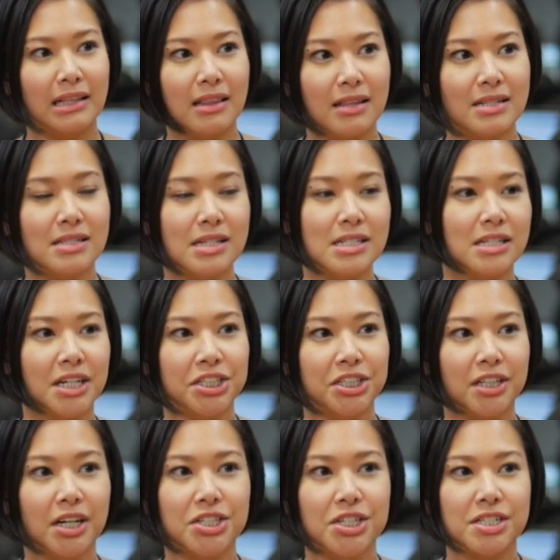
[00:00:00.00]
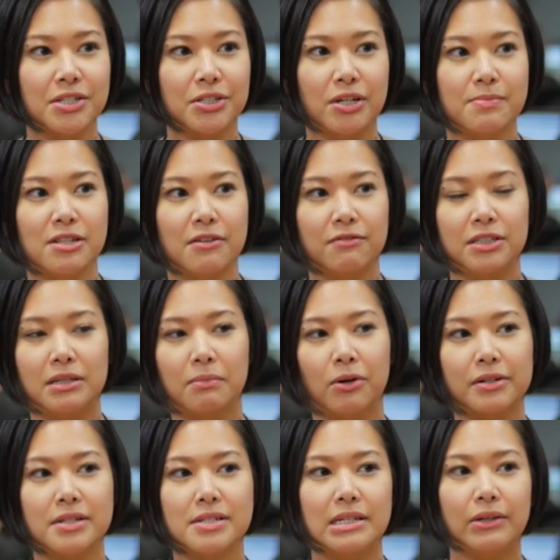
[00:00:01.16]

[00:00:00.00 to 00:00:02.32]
this discussion not just in terms of the democracy